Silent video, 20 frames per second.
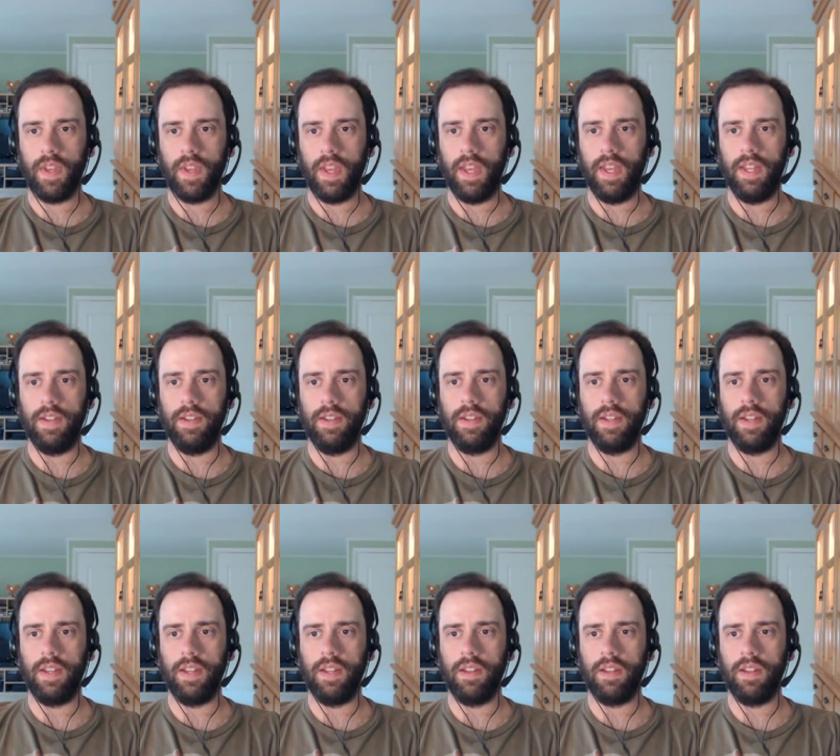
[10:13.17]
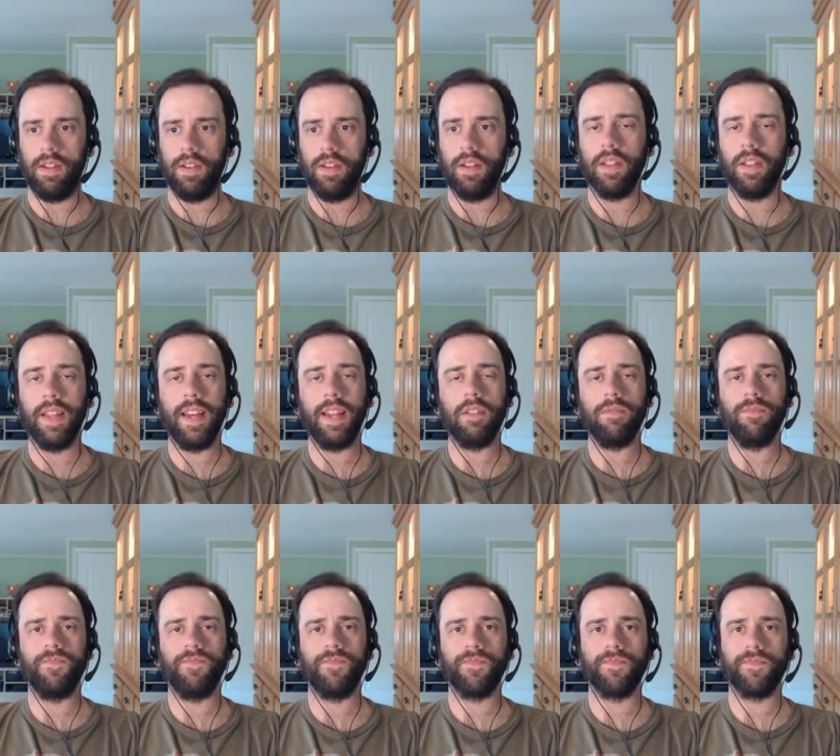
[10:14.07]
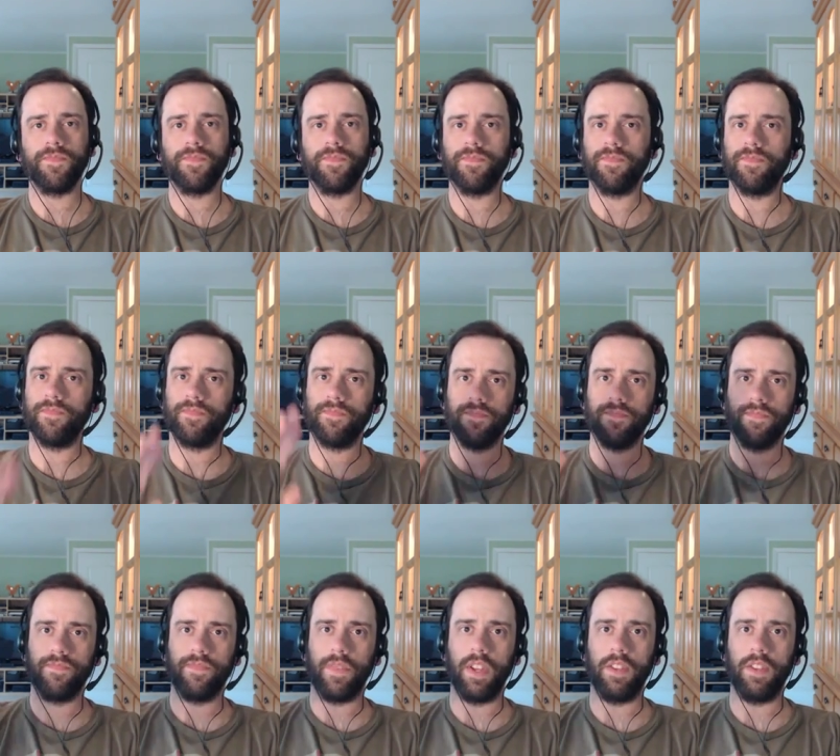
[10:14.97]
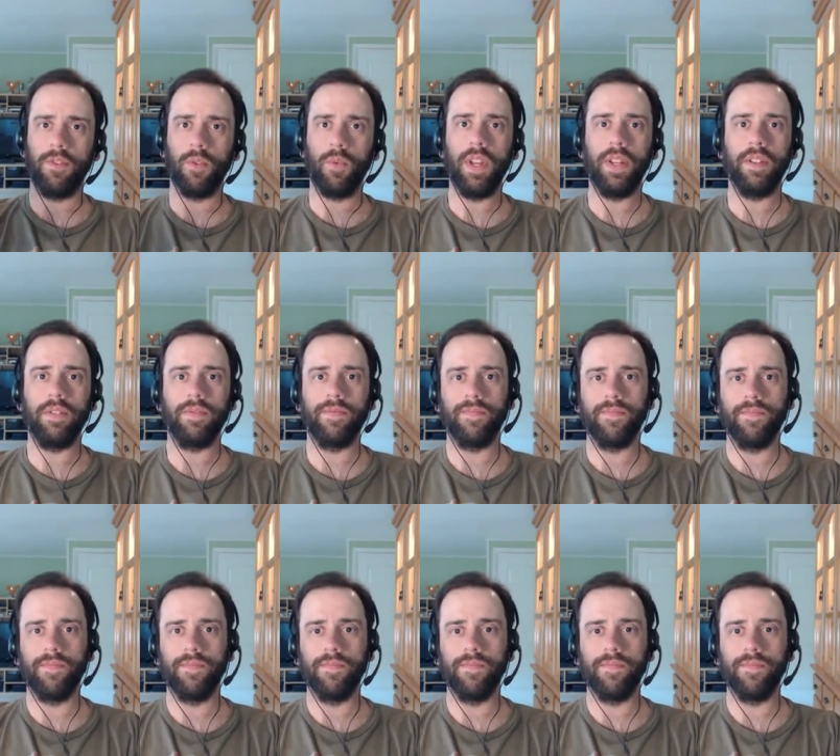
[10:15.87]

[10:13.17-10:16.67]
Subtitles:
And until then, thanks for reading.